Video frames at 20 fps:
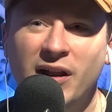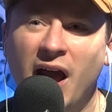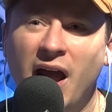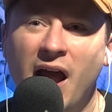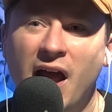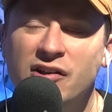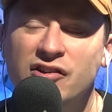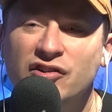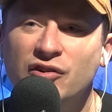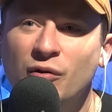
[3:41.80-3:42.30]

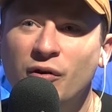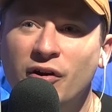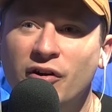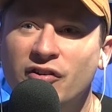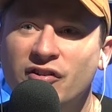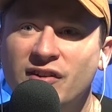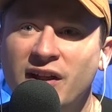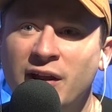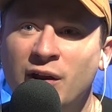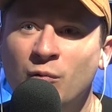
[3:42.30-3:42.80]
I, I just don't
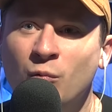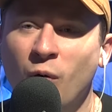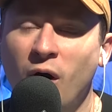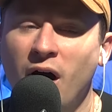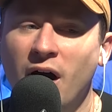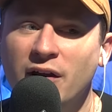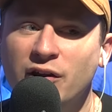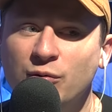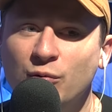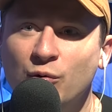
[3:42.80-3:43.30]
understand
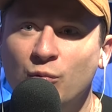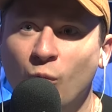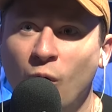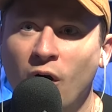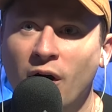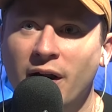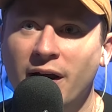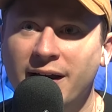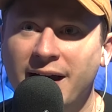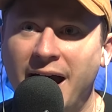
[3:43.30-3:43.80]
why you would
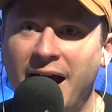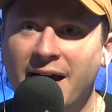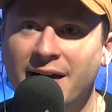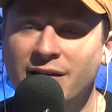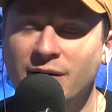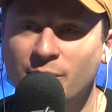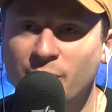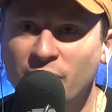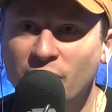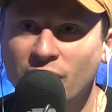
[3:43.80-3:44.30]
want a guy in
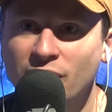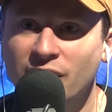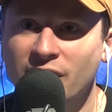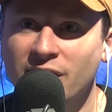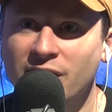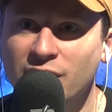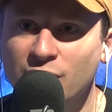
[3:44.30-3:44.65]
the building.